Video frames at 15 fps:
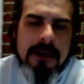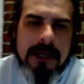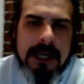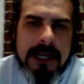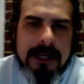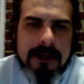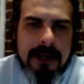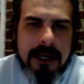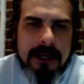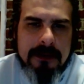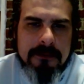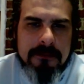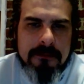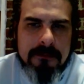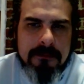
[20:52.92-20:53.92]

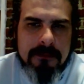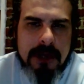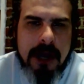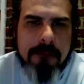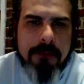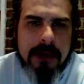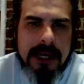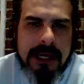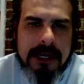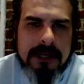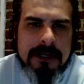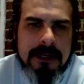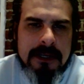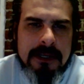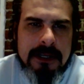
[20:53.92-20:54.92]
and comprehend
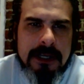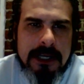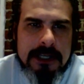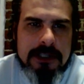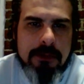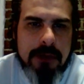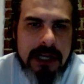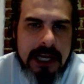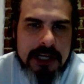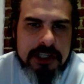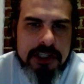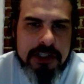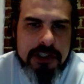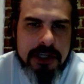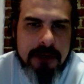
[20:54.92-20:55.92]
is a
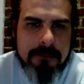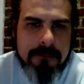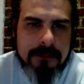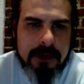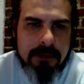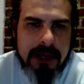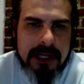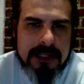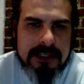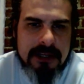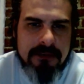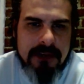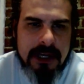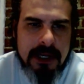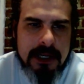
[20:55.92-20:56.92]
relationship, the
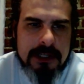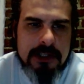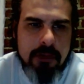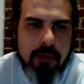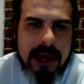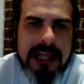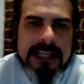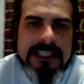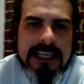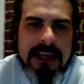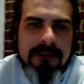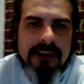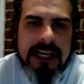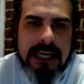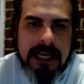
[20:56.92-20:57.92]
relativity. It's the
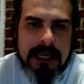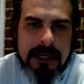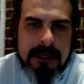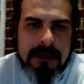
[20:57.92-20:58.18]
relativity